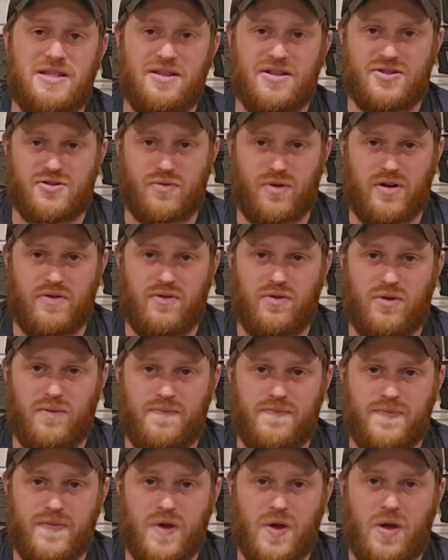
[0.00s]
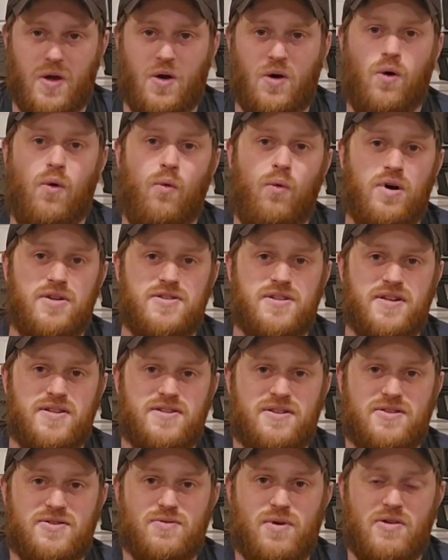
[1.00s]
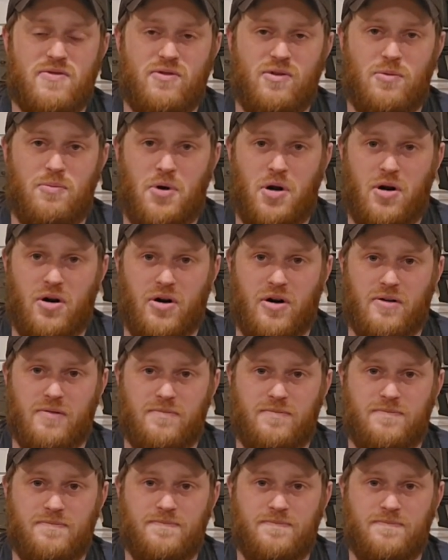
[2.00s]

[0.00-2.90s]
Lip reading: in this rifle, what sets this rifle apart,